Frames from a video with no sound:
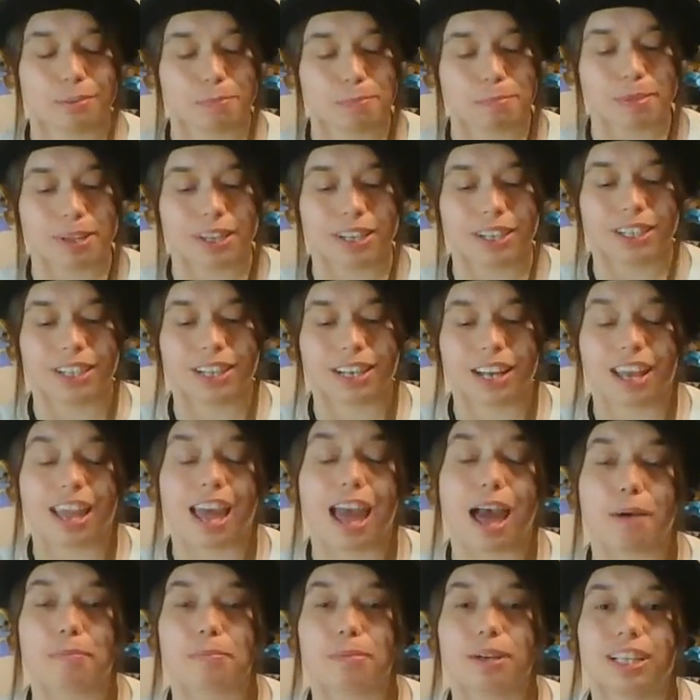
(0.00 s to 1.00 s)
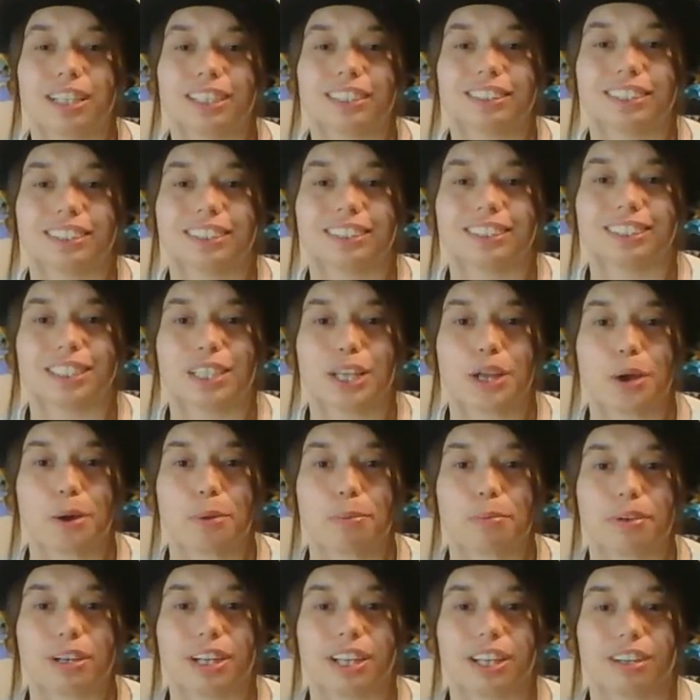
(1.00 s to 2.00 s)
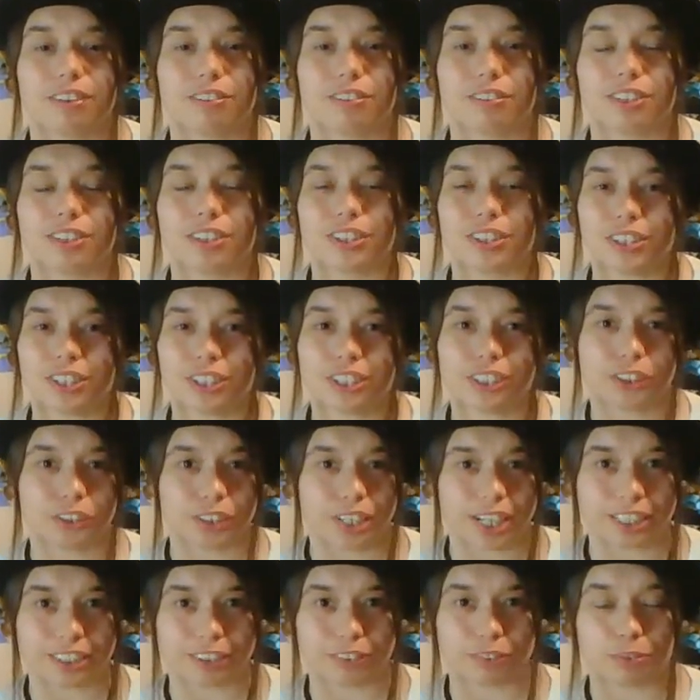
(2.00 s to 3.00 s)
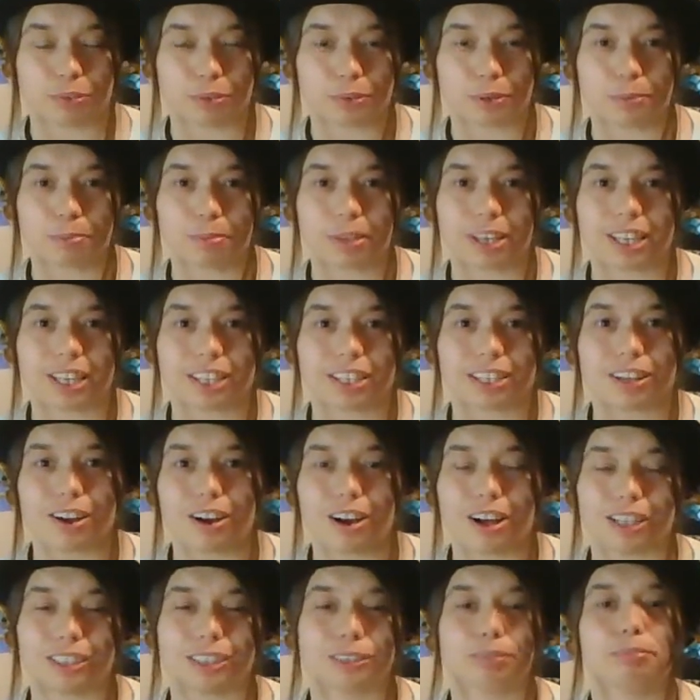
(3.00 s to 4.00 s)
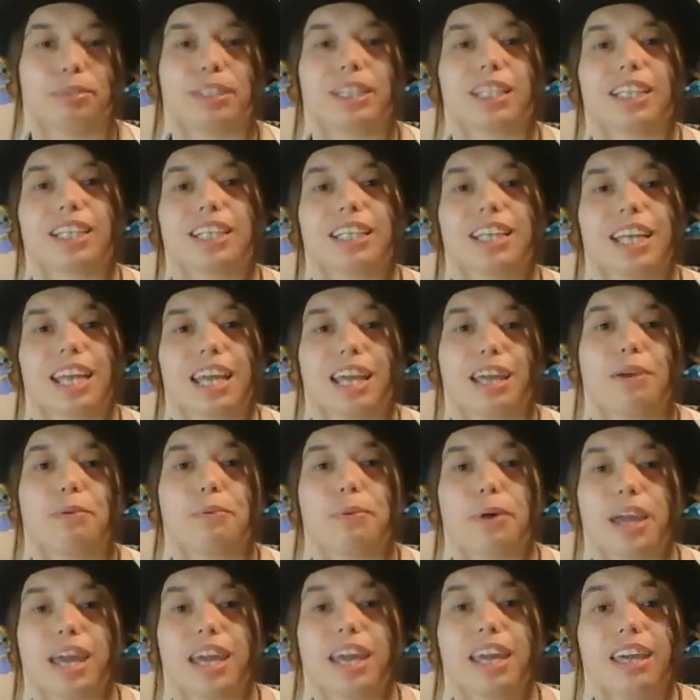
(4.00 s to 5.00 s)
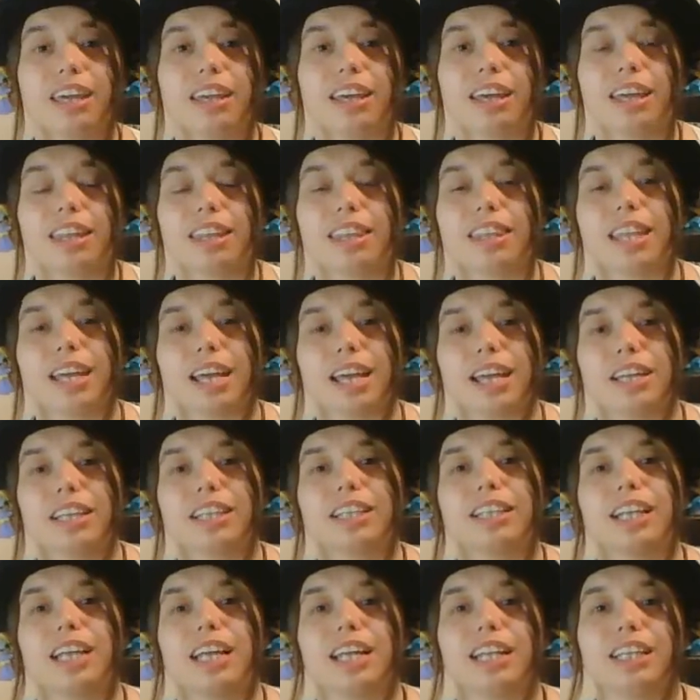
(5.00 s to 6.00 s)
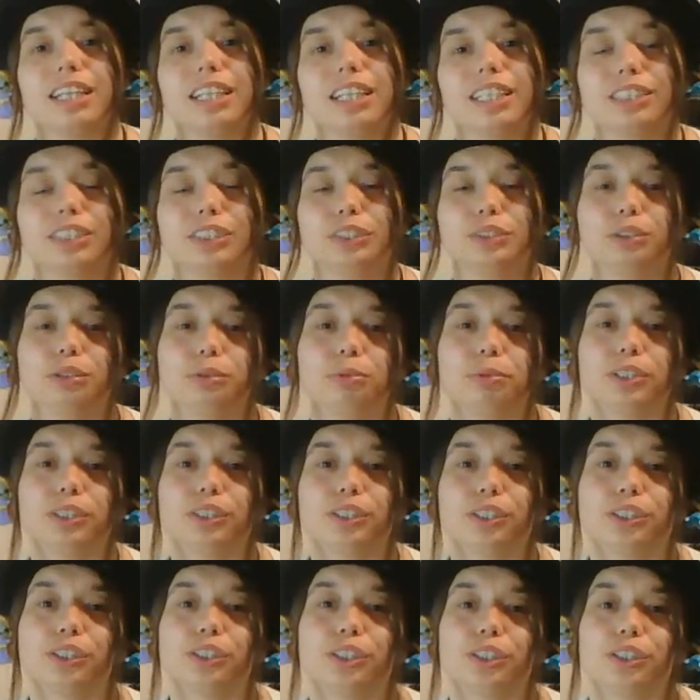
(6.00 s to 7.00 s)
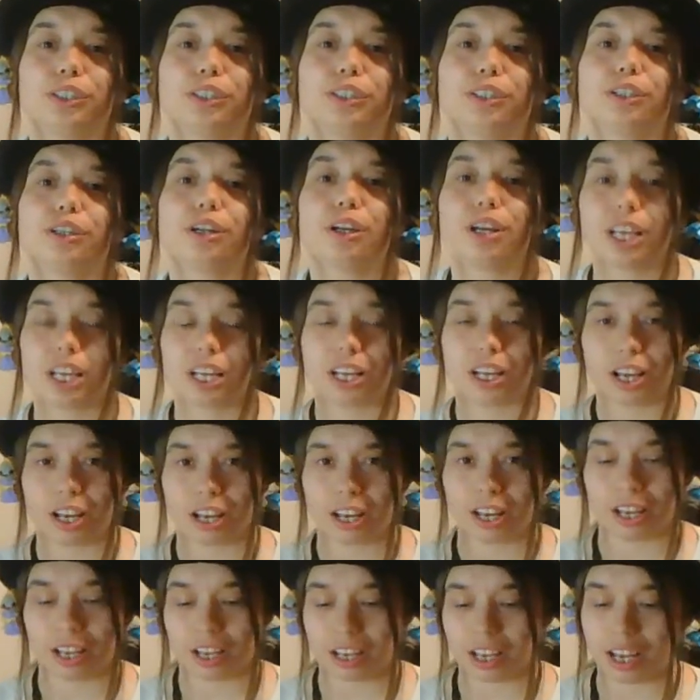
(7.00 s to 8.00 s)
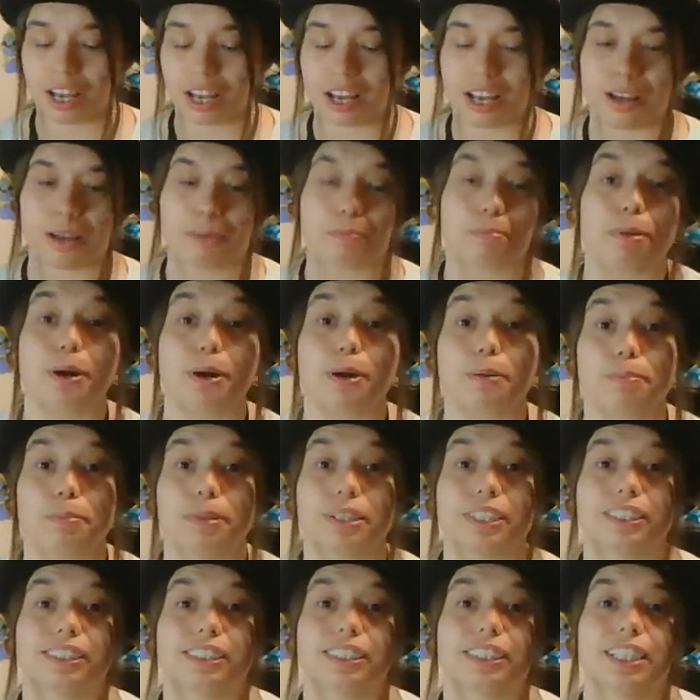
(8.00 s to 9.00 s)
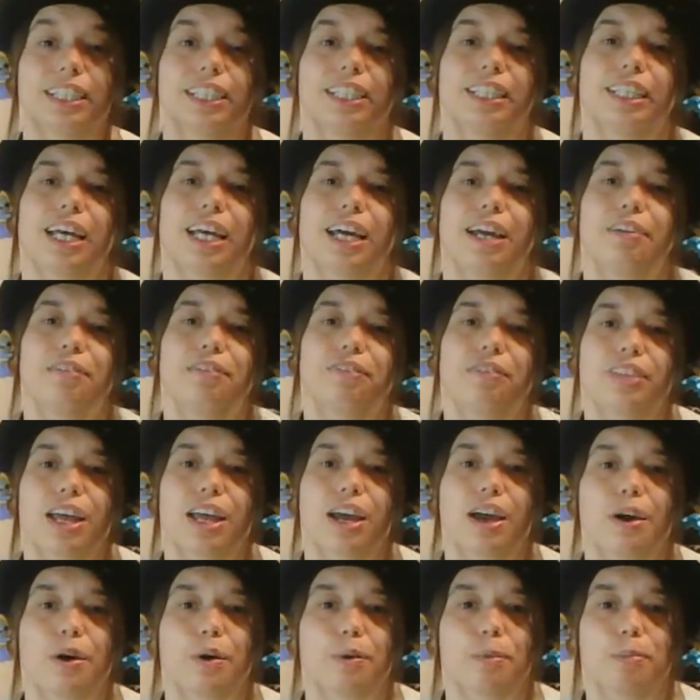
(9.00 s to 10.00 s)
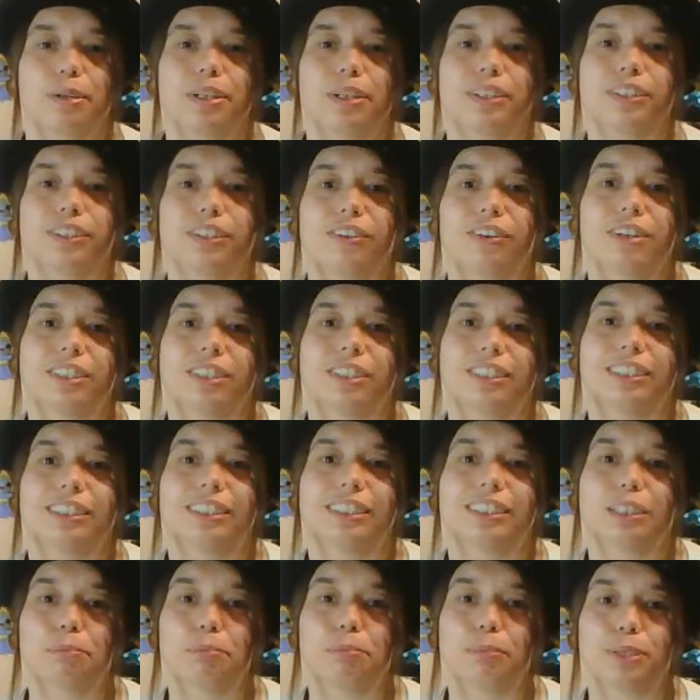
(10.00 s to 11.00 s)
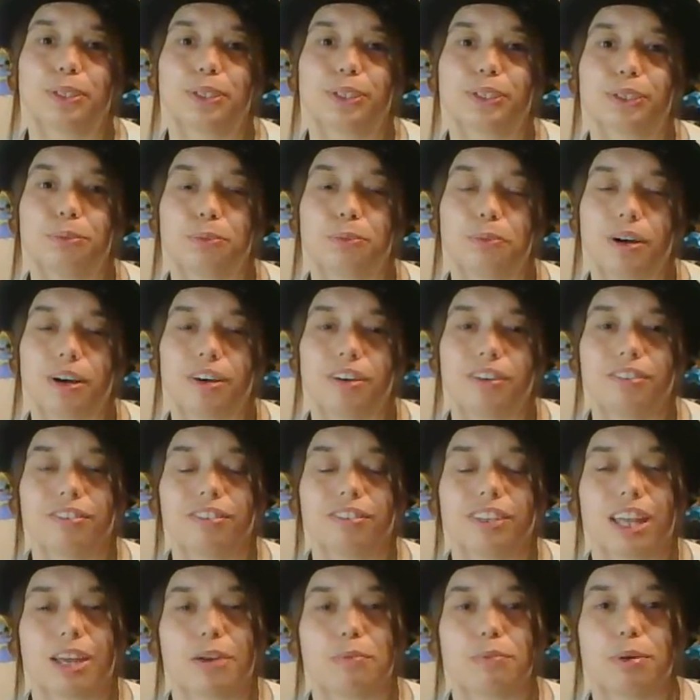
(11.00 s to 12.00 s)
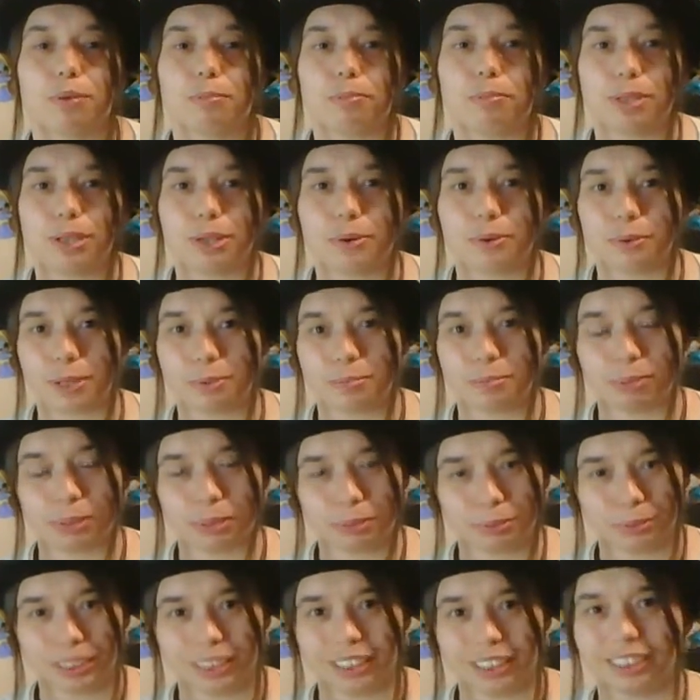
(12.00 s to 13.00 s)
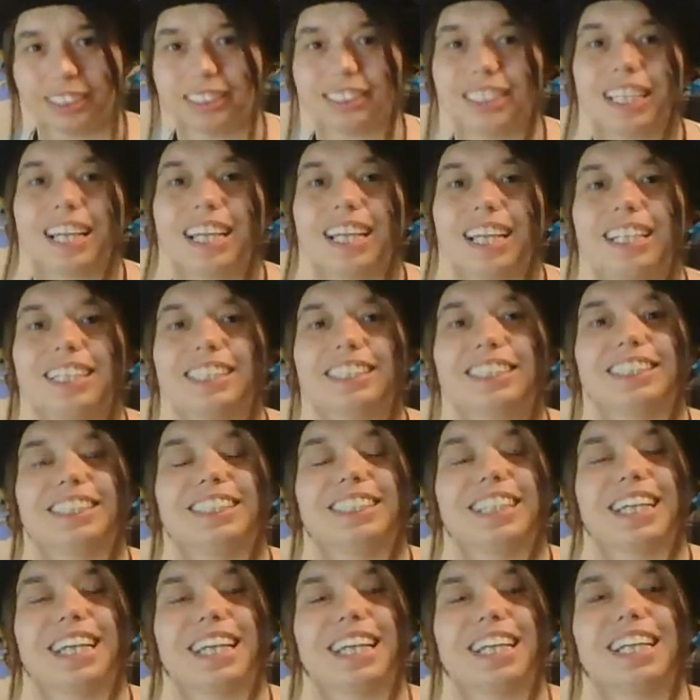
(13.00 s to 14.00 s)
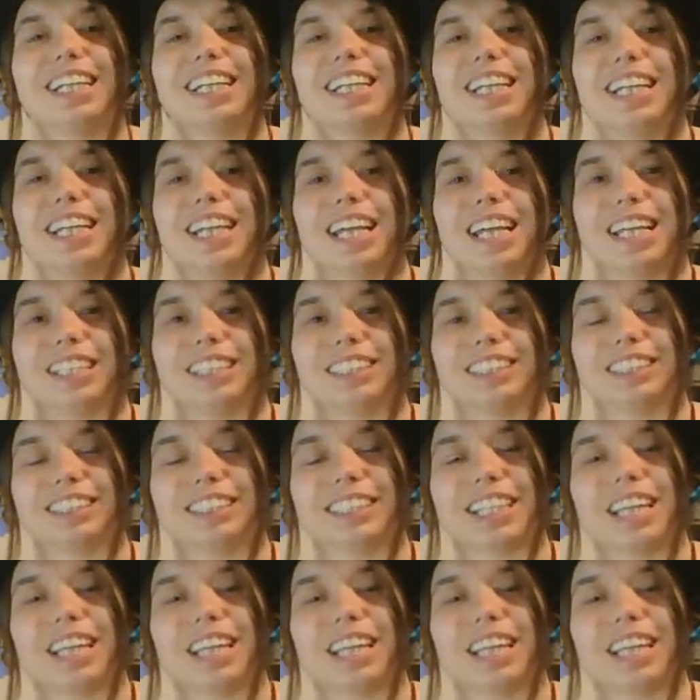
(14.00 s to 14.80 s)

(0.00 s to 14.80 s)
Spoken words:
been happening since the opening of the transforming cosmic gateway that leads you towards your purpose in life that opened on December 12th, and we'll be going between today's date and